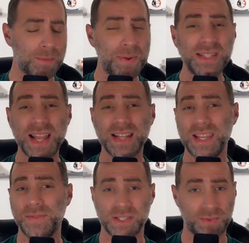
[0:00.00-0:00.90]
Penn State's
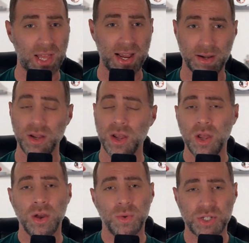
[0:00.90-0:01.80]
defensive line
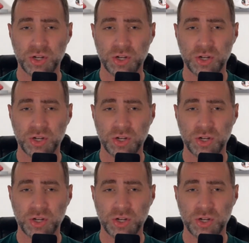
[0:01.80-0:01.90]
was